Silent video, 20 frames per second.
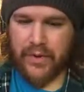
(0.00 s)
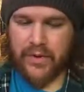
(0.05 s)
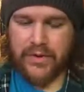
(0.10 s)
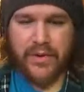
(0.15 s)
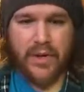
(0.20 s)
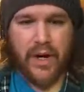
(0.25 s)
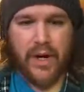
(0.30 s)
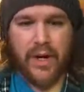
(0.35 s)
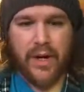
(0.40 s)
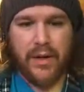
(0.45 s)

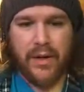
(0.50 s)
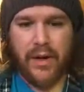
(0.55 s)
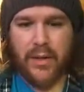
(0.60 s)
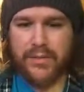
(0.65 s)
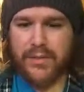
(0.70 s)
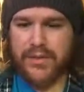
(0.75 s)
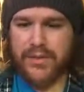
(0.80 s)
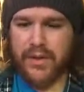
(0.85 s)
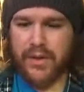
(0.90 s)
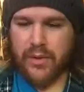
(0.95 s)
sorry,
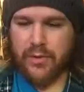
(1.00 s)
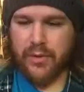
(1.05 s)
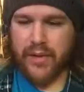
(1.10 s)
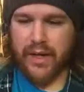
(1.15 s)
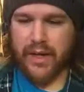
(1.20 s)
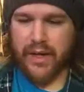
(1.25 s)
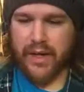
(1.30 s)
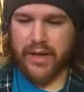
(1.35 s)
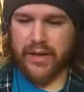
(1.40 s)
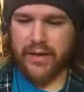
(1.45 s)
I'm just drawing a
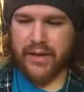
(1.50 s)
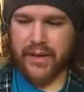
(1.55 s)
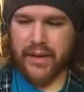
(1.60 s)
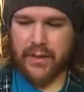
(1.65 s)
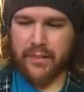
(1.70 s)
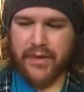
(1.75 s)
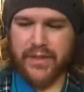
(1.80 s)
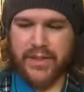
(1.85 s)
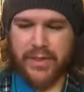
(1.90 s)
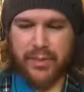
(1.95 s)
blank. I think
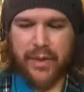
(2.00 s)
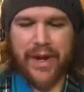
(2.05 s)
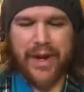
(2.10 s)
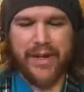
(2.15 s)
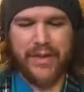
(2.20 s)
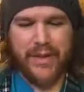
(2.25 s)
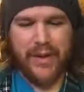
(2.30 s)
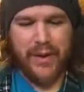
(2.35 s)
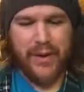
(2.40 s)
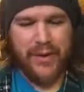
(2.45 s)
I missed a
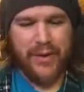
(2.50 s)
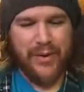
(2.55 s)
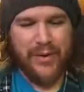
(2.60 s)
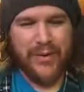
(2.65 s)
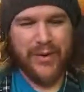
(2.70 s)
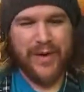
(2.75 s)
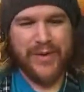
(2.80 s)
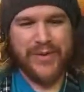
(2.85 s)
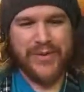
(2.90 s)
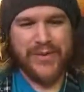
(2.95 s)
page
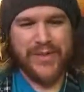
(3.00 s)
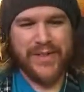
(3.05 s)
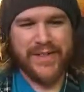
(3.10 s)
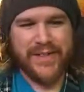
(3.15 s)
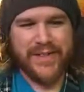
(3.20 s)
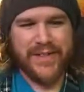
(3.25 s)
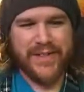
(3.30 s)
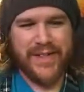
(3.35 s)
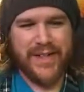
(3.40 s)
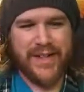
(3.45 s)
when I was
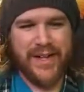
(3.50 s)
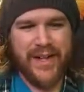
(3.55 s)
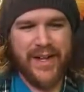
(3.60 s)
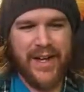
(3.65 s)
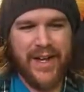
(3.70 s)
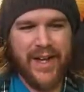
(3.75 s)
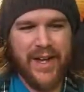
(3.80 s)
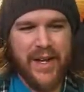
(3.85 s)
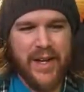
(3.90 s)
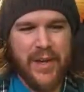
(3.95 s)
reading this that
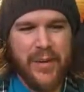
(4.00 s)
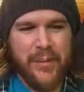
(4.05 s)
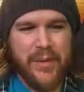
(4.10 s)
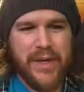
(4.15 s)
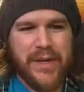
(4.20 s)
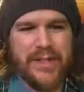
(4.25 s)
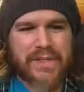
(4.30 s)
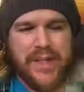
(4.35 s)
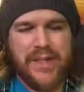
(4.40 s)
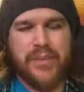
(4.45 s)

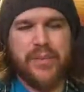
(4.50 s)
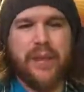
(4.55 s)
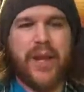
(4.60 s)
makes sense.